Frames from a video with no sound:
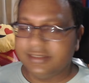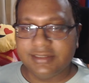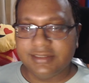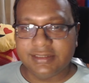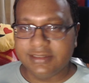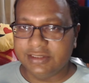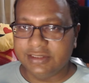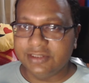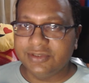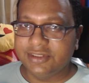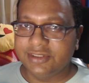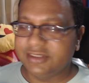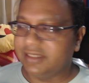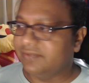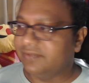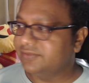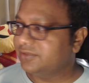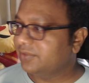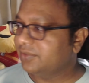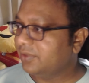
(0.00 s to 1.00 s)
and do
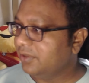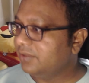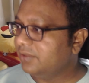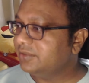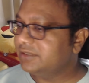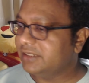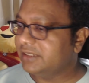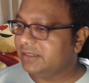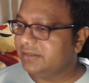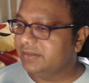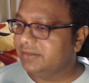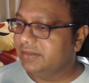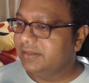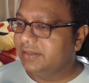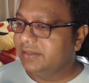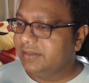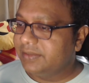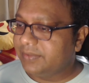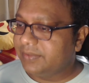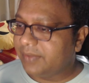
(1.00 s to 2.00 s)
stuff. So close it
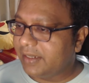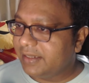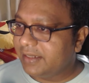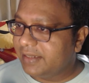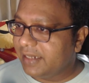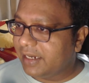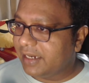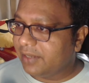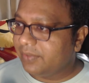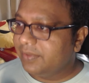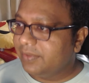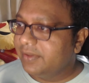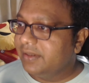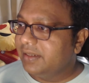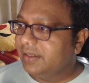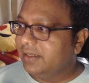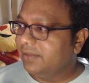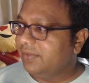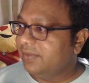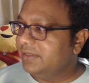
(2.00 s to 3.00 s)
right now.
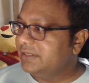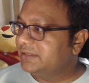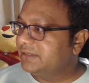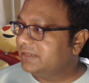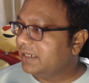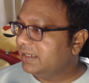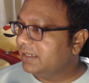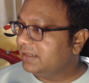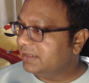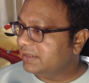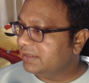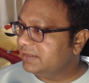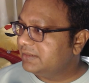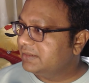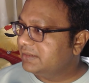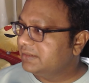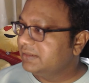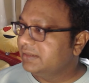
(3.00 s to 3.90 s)
Restart this